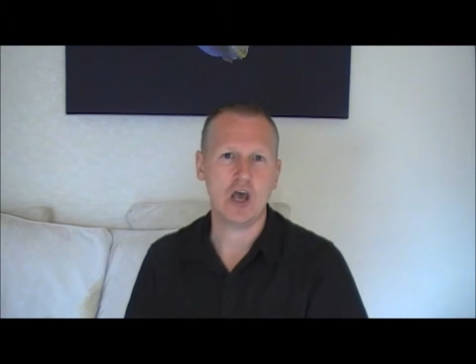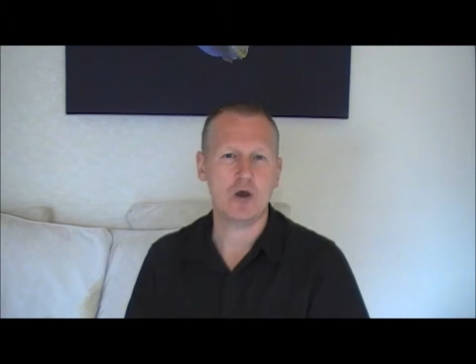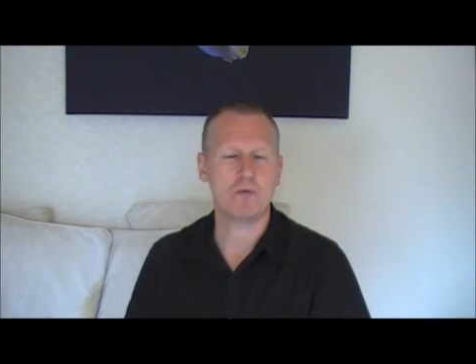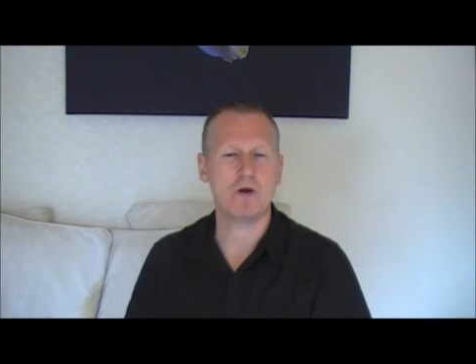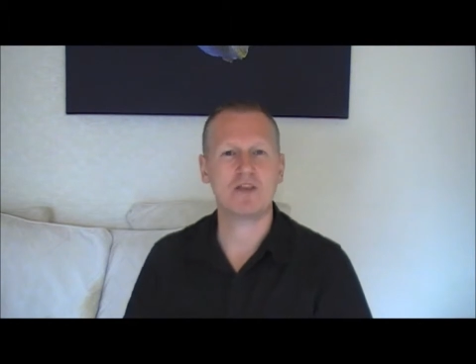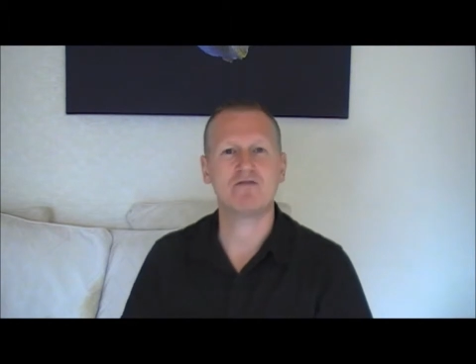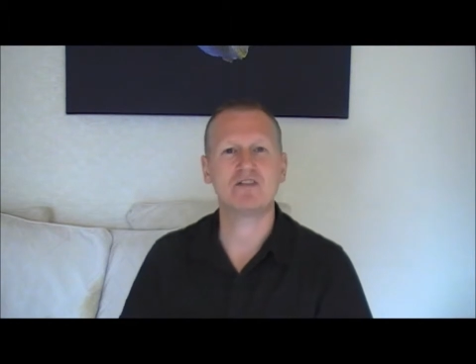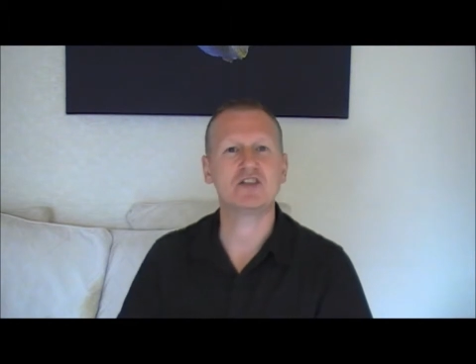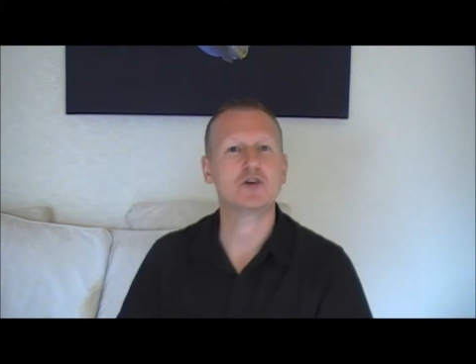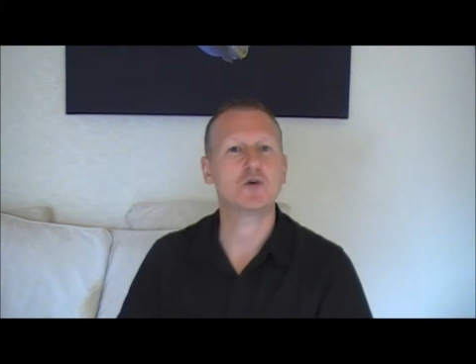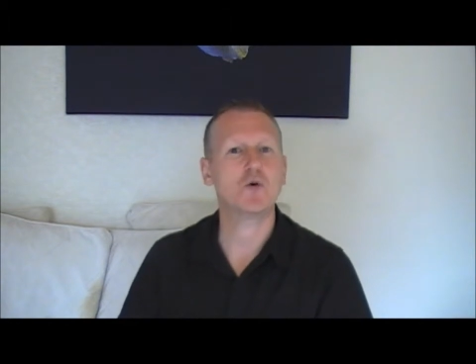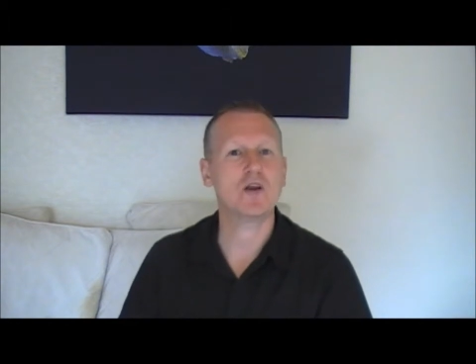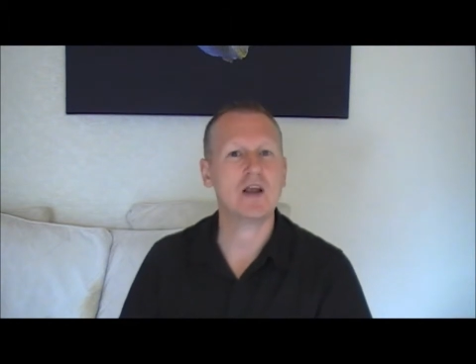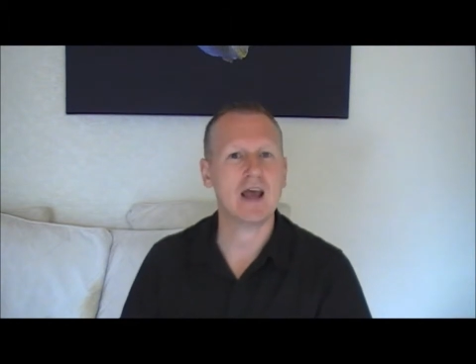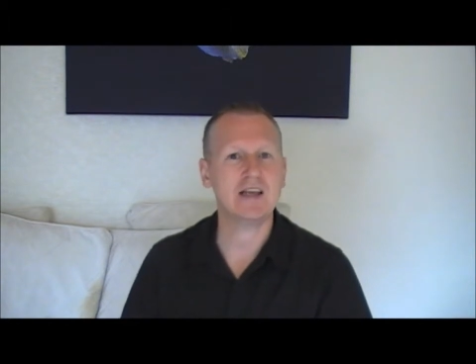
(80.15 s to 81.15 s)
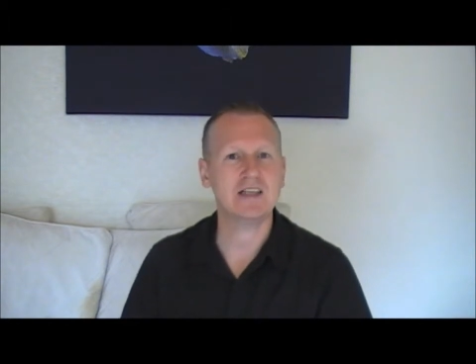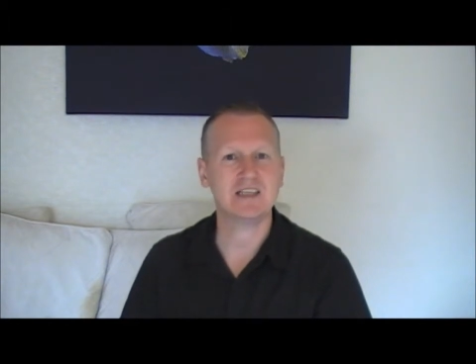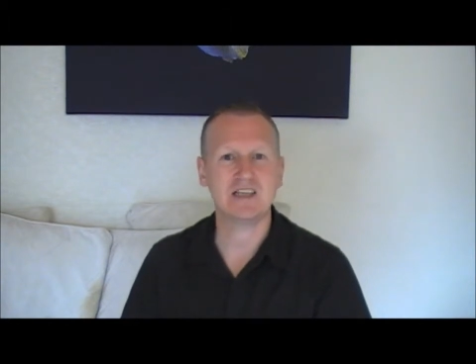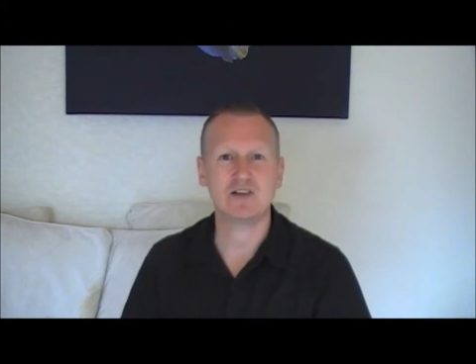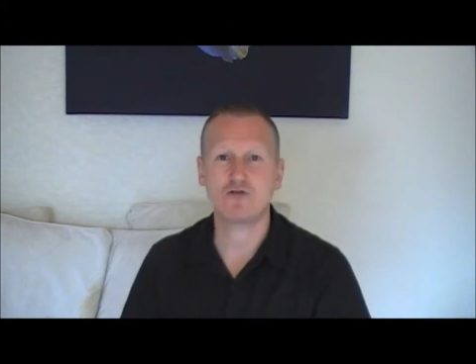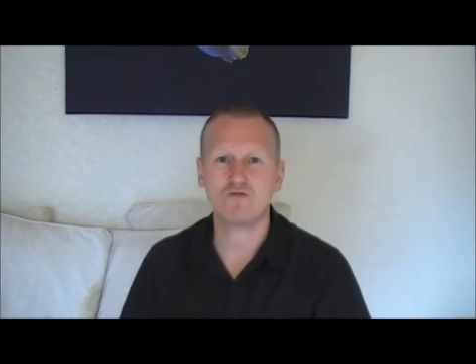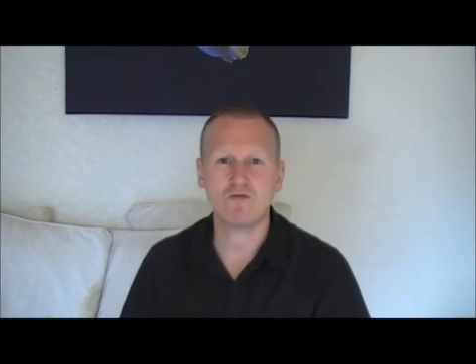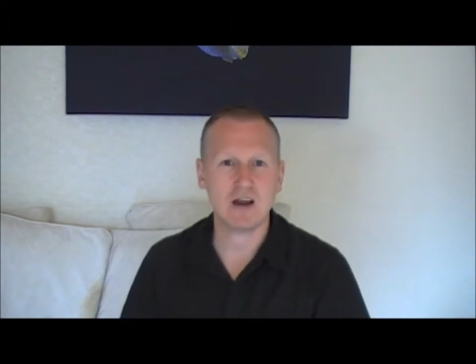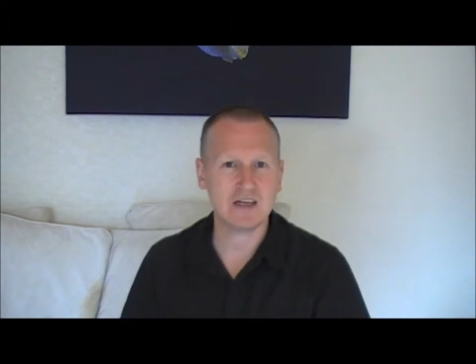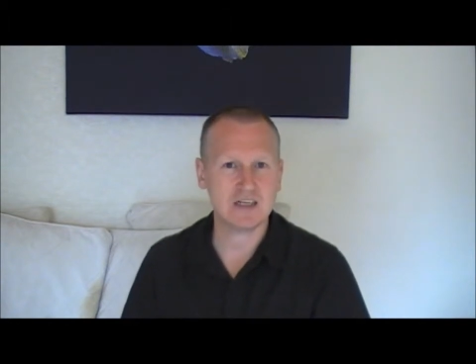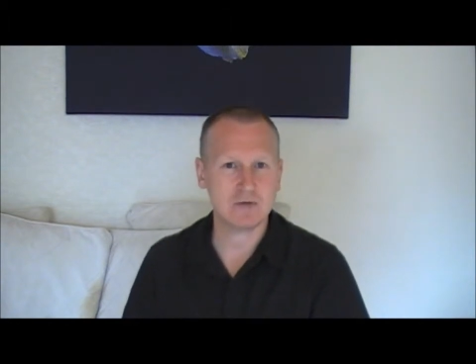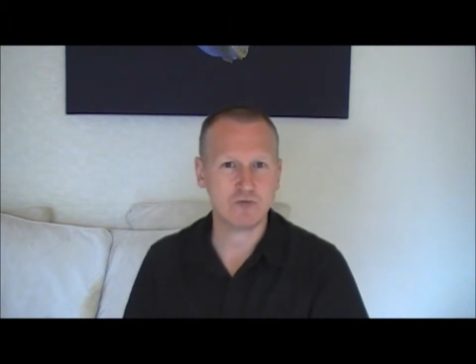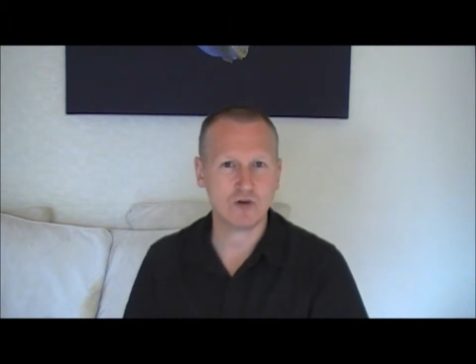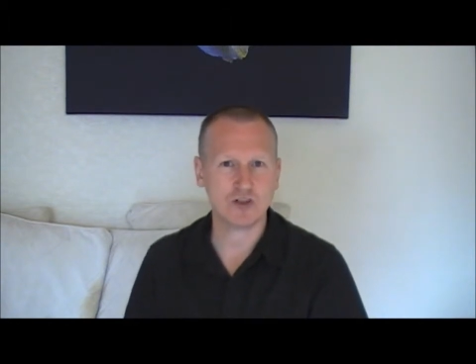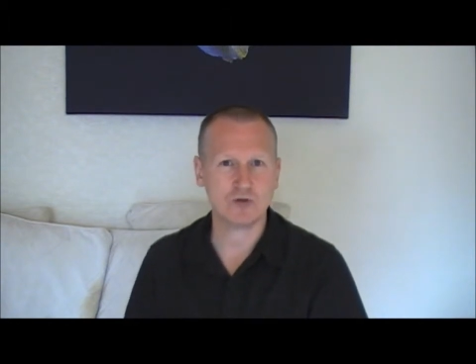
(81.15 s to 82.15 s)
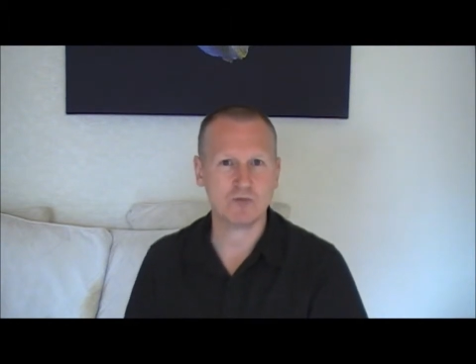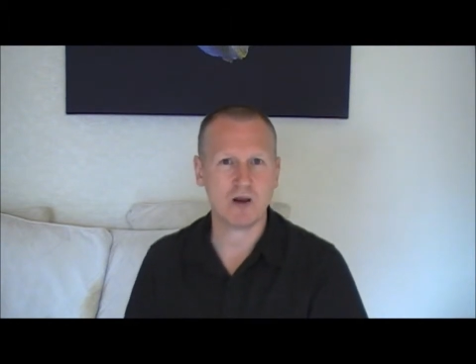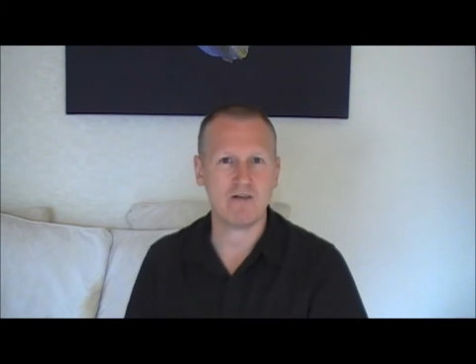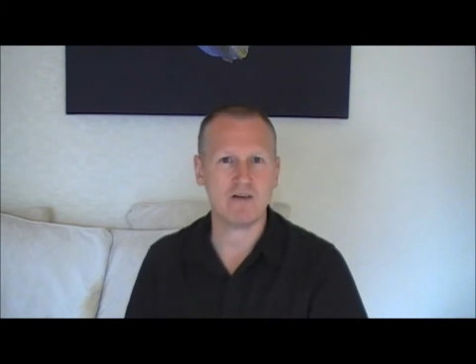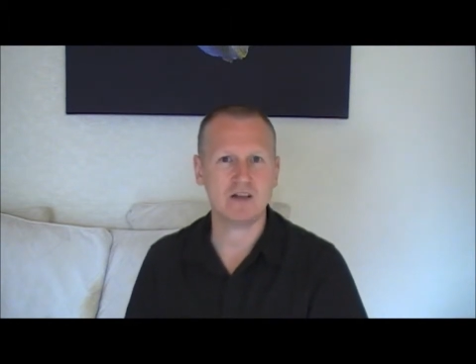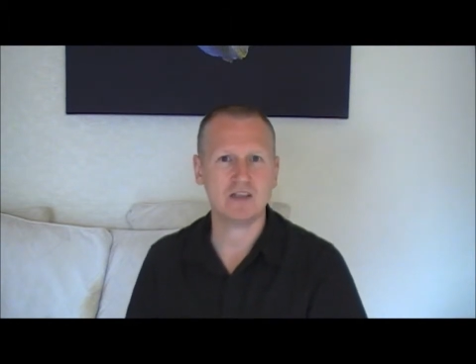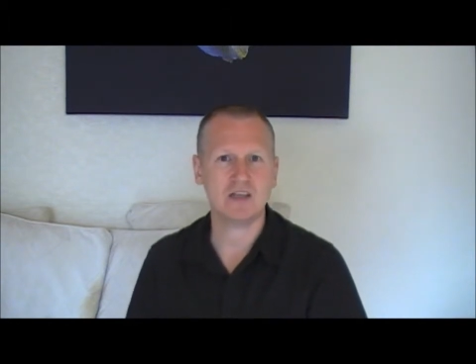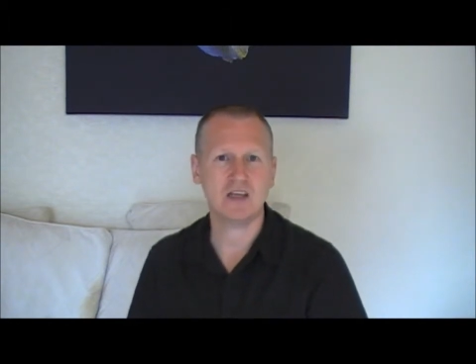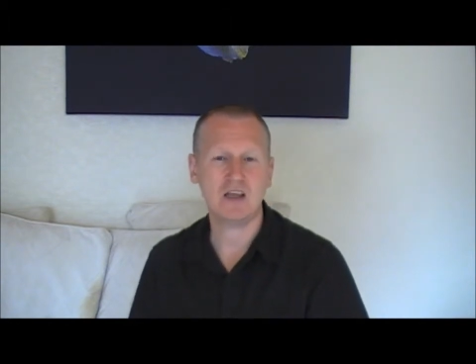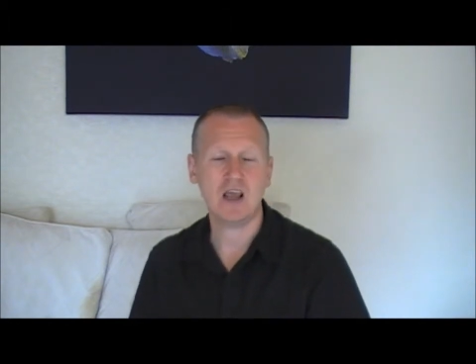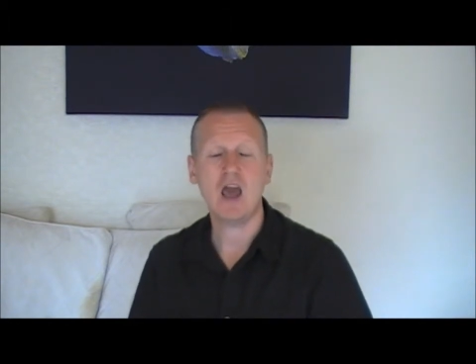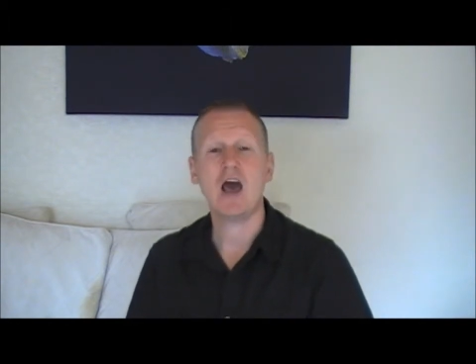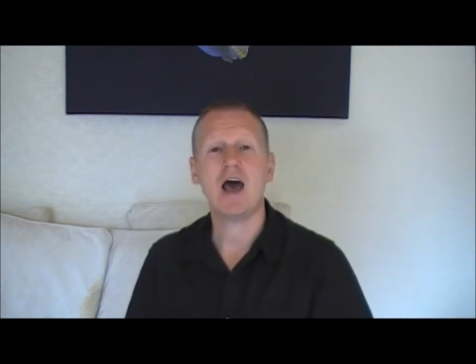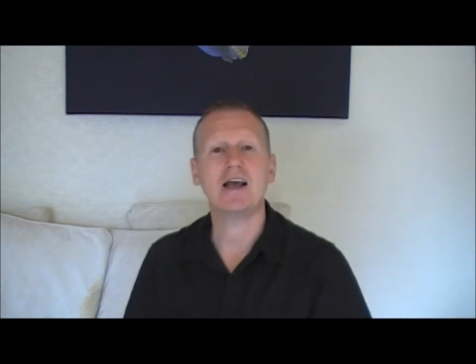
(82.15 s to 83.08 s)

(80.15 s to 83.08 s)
whether it's creating greater prosperity,